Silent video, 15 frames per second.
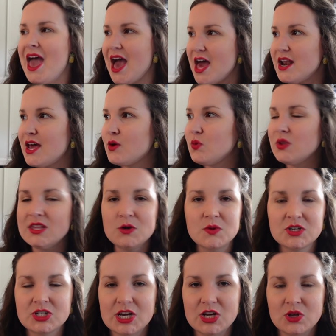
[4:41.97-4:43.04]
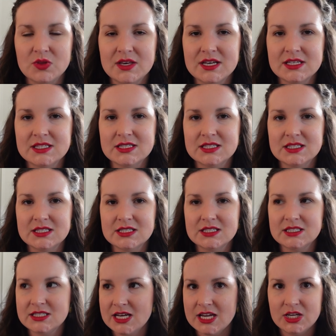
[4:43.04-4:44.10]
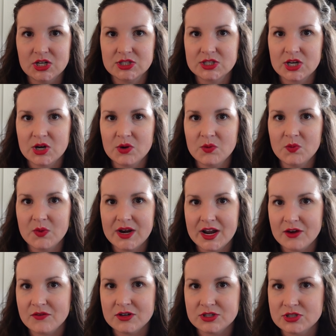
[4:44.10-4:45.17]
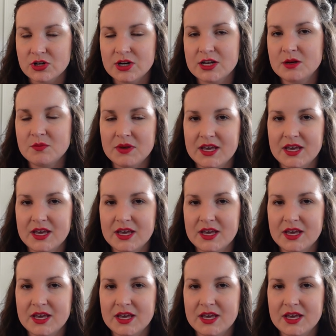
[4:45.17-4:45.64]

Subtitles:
And I really wish I knew this 10 years ago when I first started,